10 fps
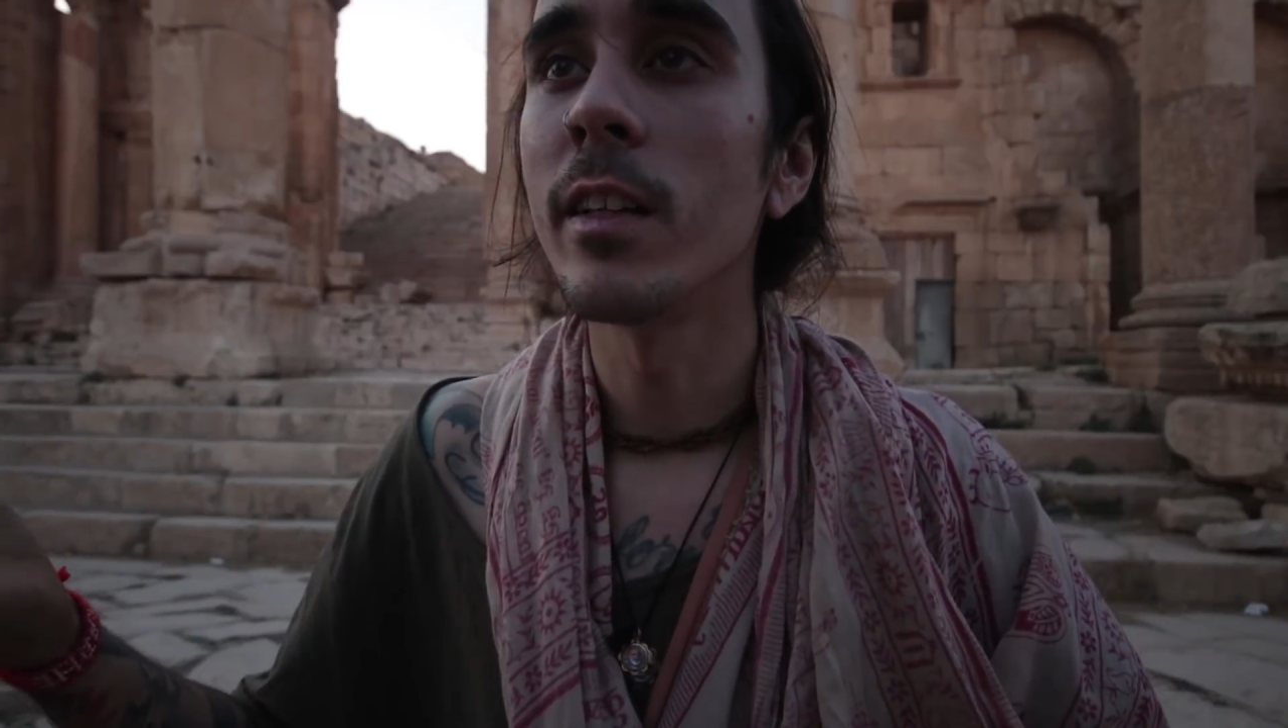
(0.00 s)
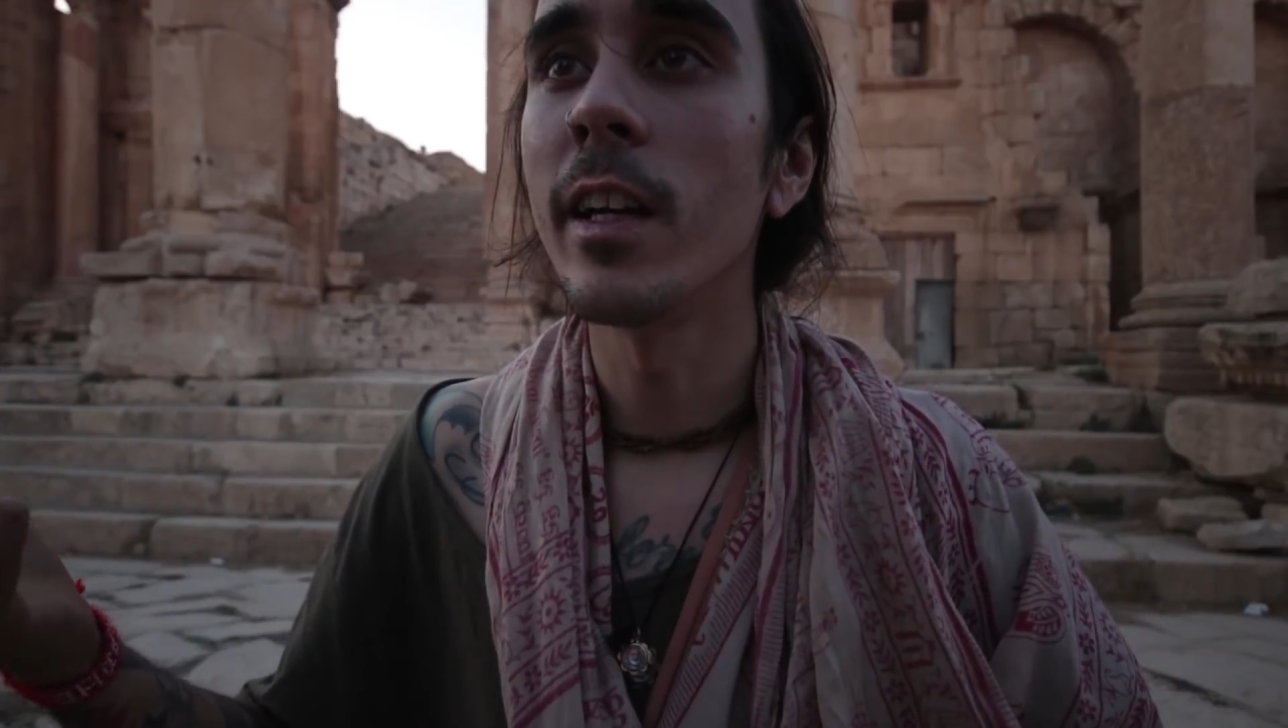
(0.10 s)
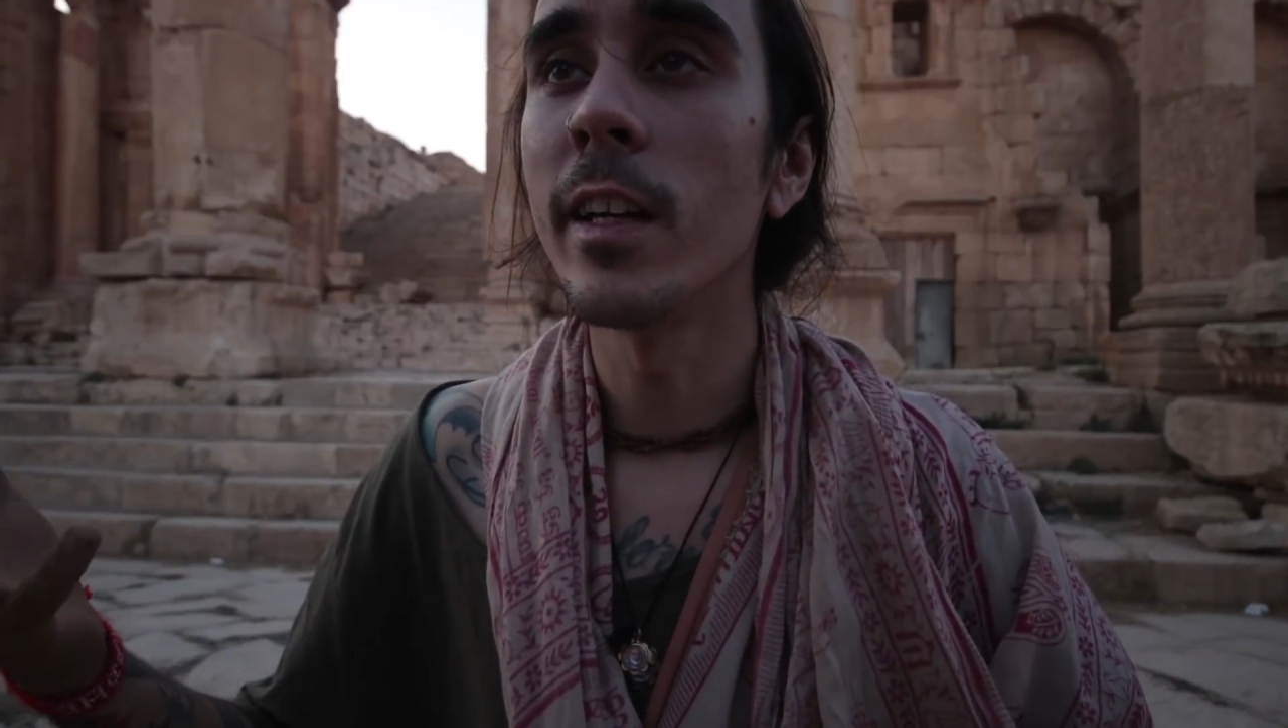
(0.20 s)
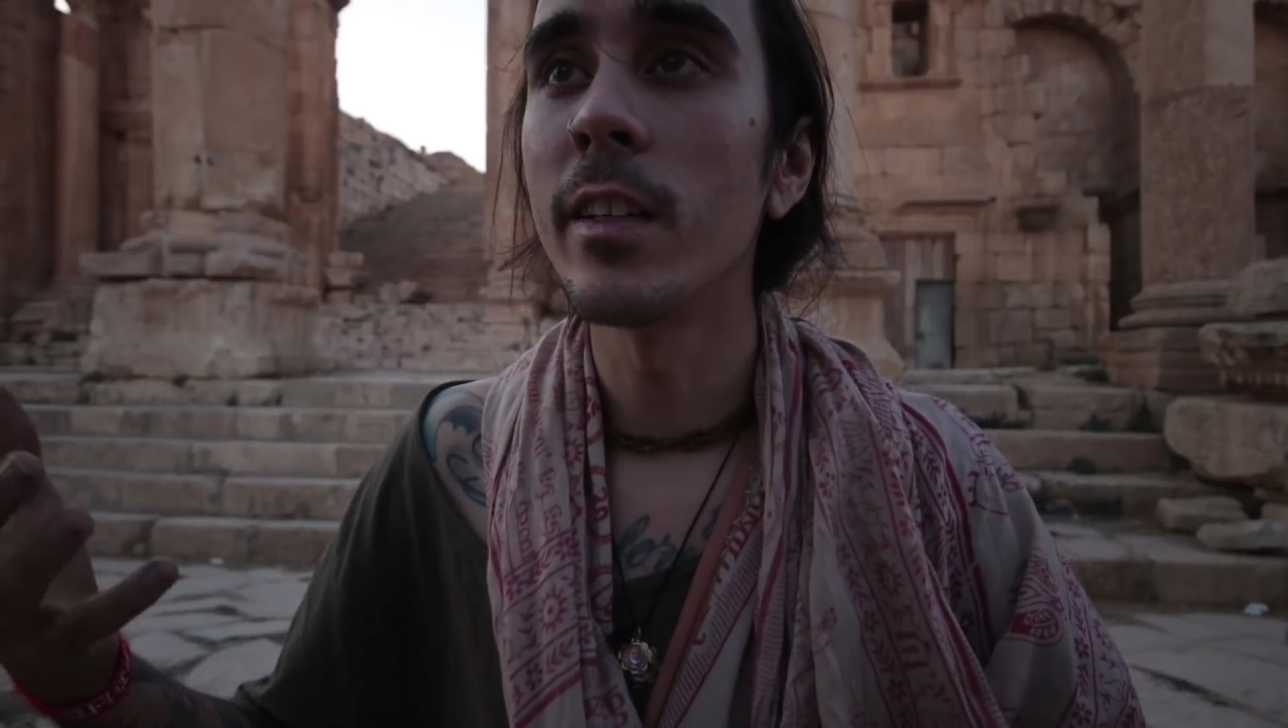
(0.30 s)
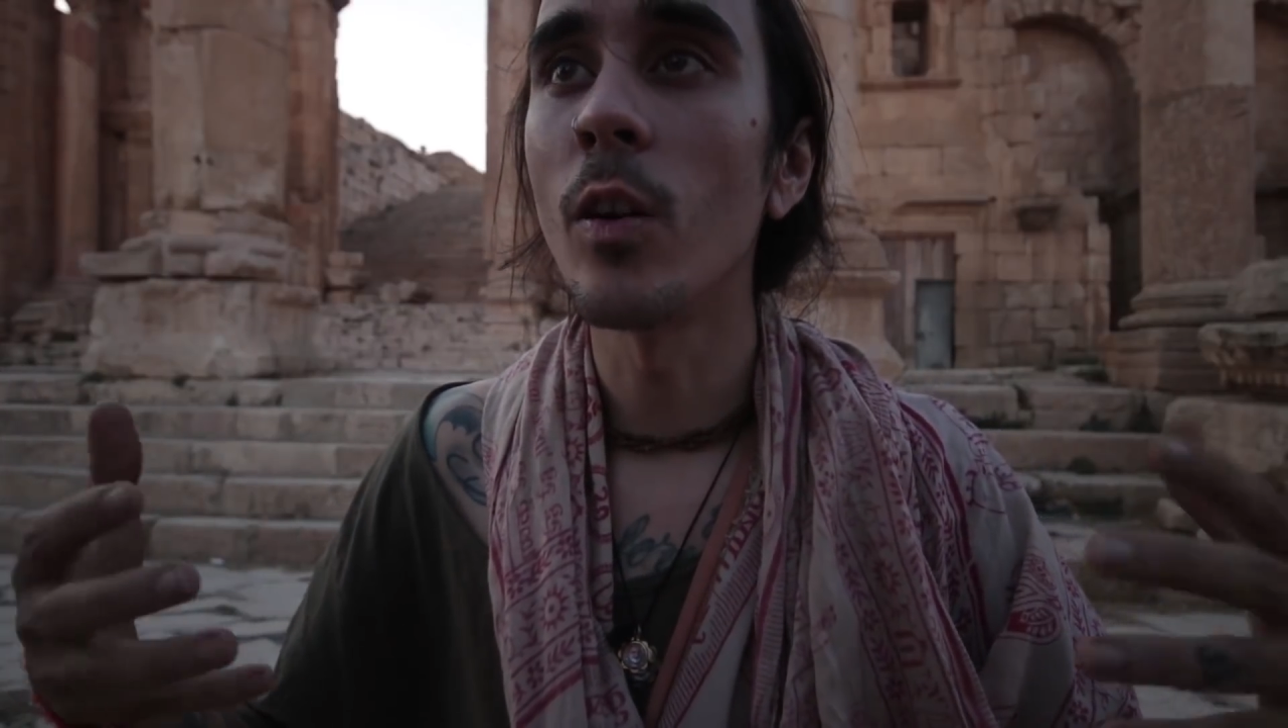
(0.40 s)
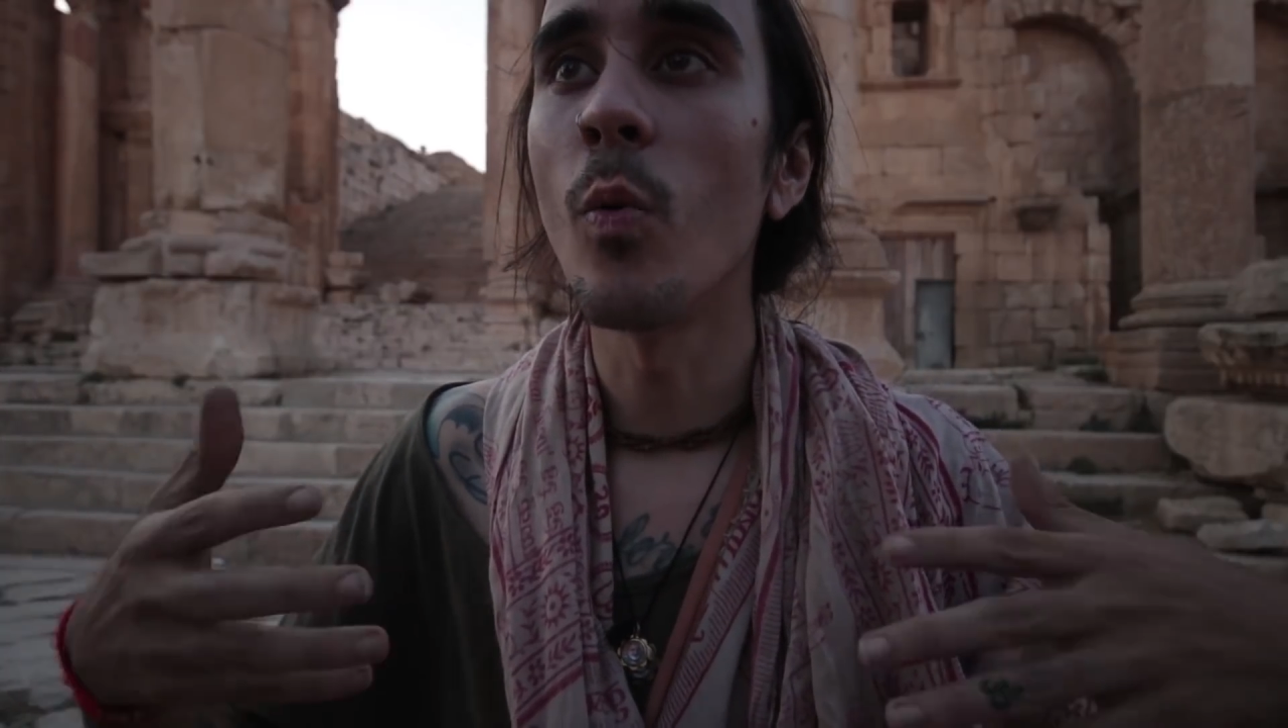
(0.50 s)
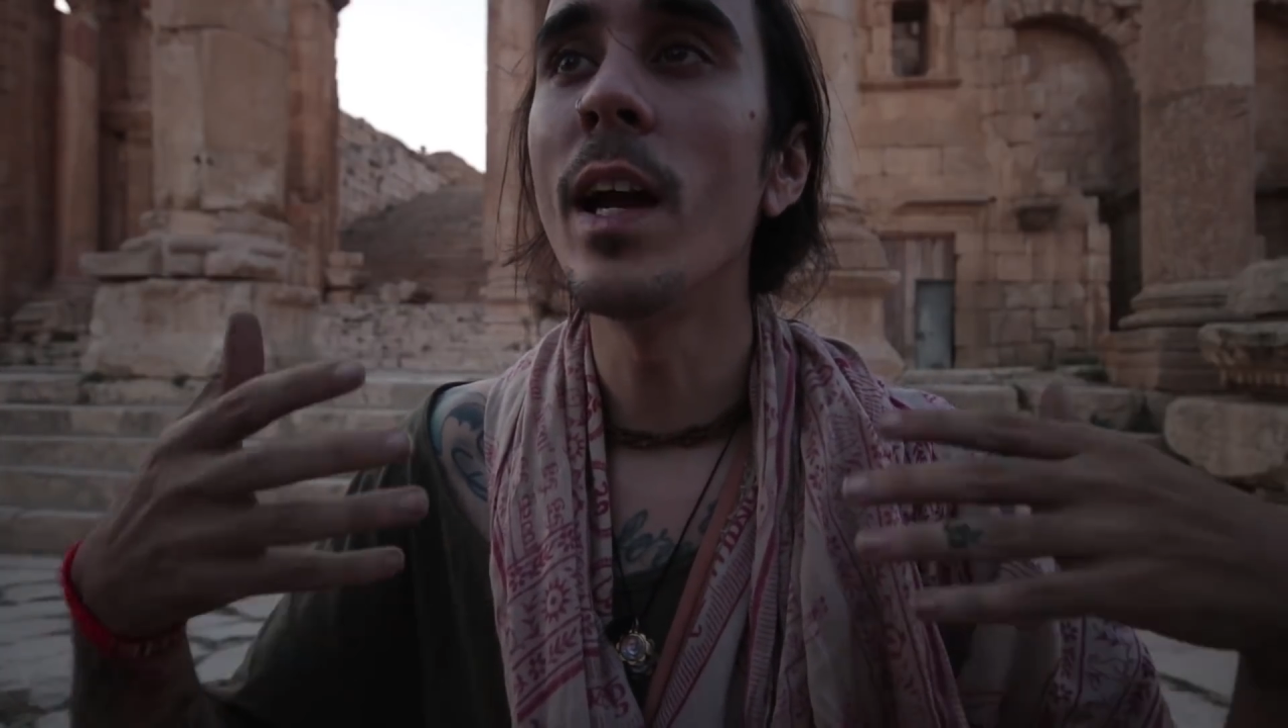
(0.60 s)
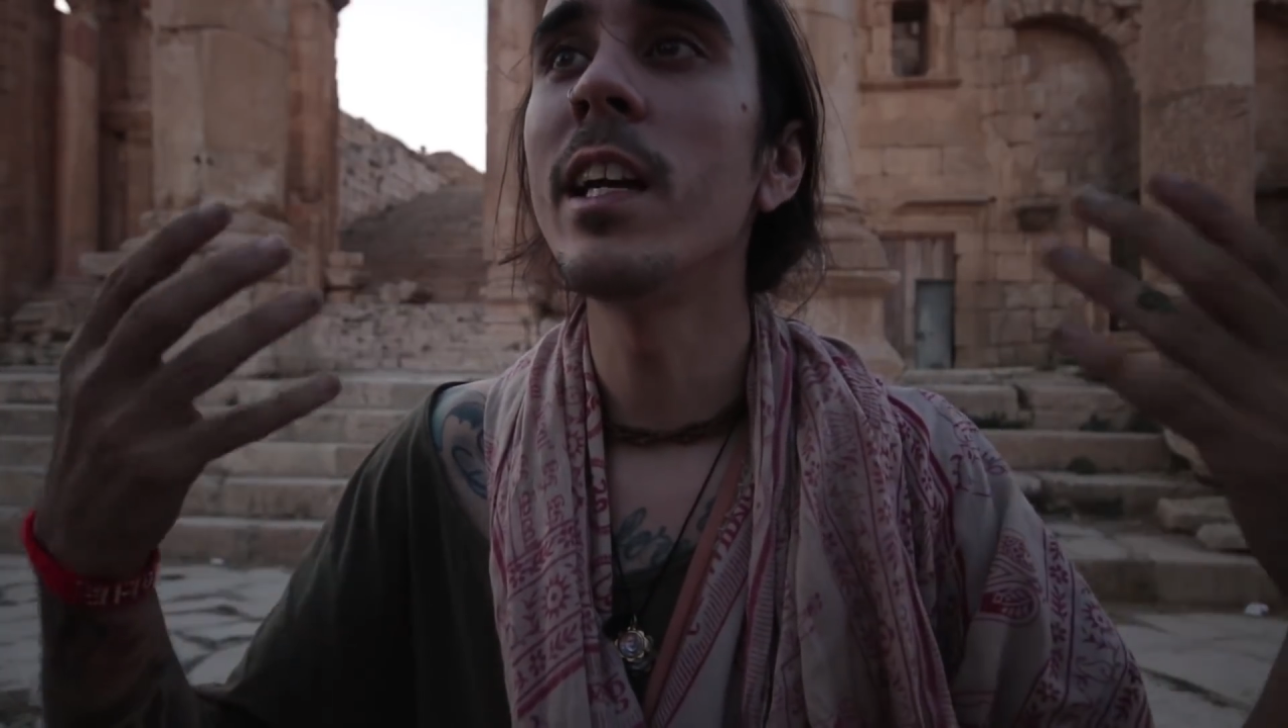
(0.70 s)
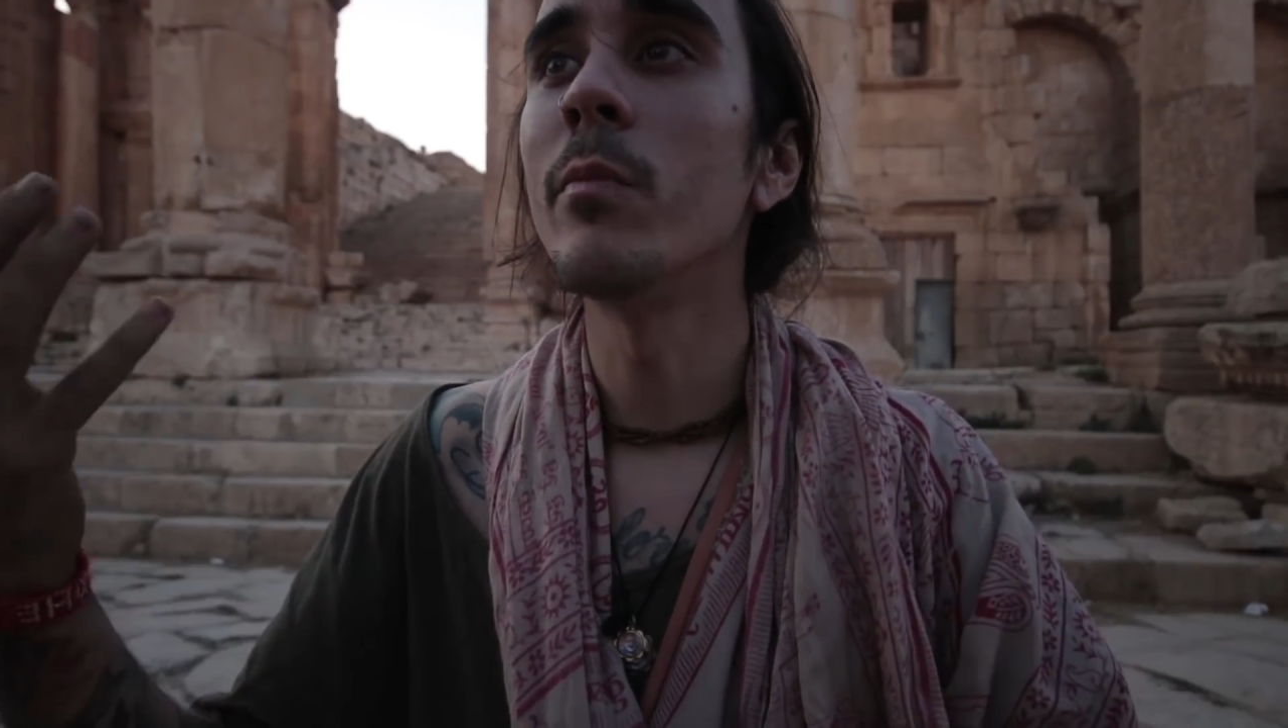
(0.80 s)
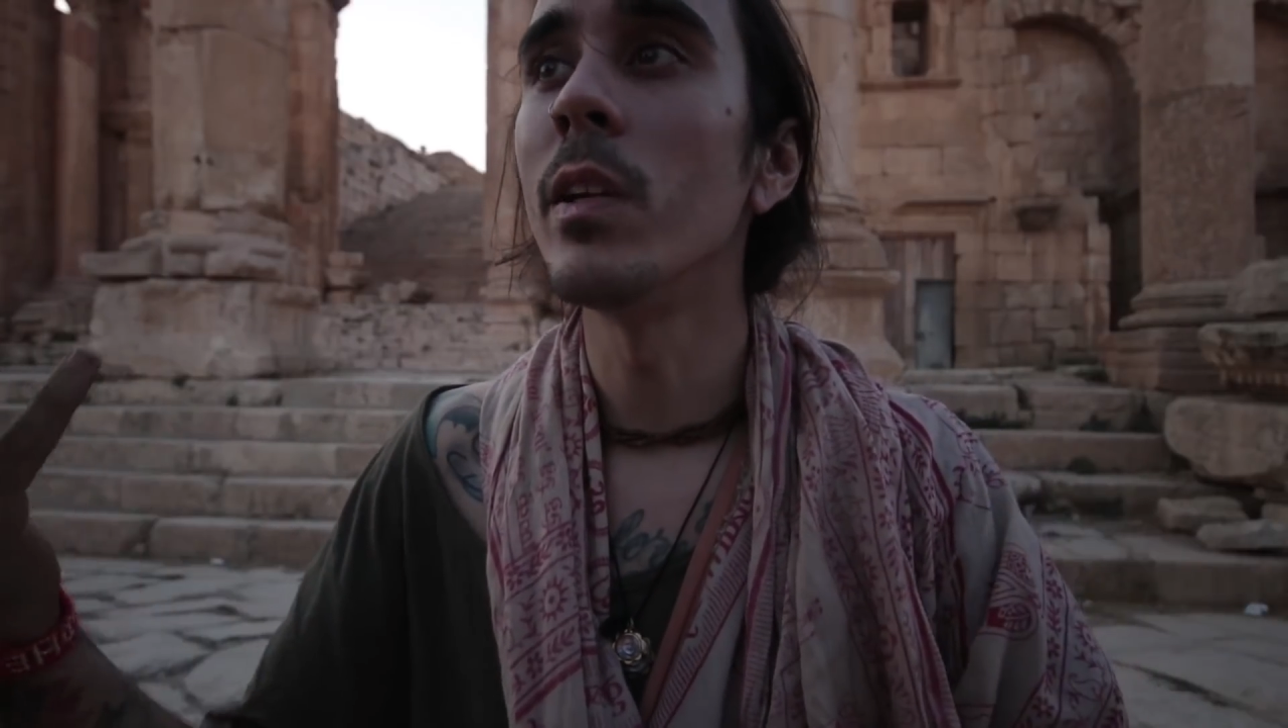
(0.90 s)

and awaken